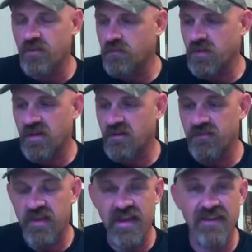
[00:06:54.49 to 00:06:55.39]
no matter
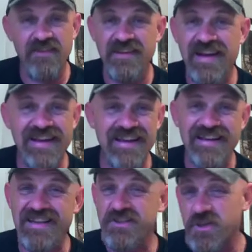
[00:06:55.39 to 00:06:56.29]
if they haven't got
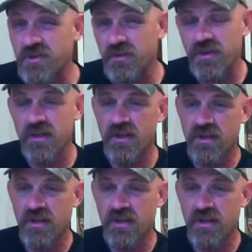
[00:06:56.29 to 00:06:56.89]
any children.